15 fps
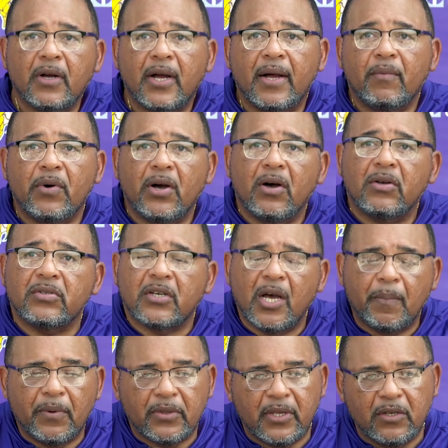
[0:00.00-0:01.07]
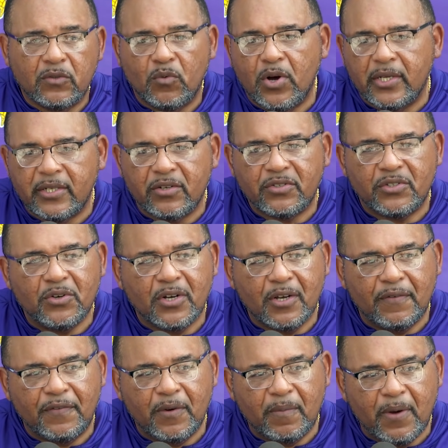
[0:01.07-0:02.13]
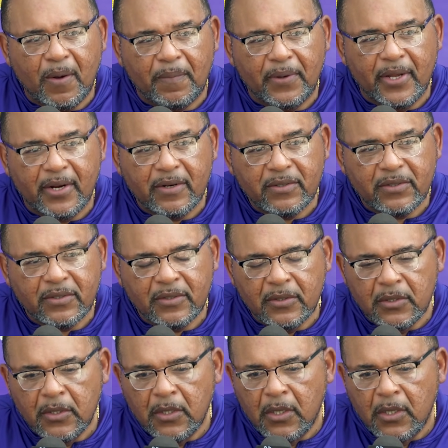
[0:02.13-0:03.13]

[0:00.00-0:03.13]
Well, it's a couple of things. One, they're still good football players.